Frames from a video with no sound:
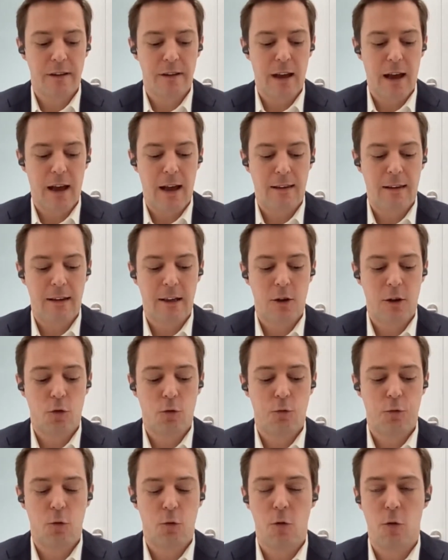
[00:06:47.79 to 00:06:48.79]
that
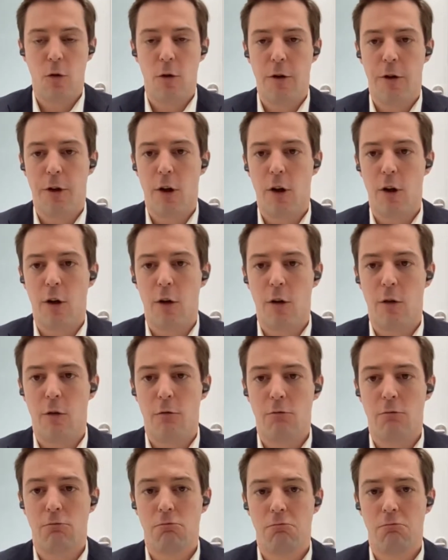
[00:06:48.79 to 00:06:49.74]
it would uh,